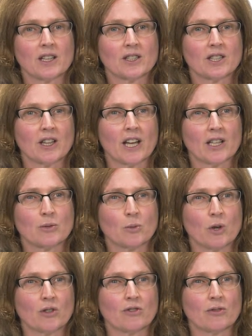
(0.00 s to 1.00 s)
so that's
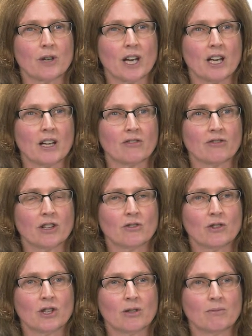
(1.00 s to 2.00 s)
what uh, front
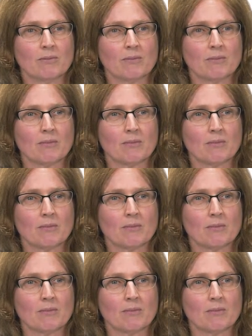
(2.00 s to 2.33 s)
room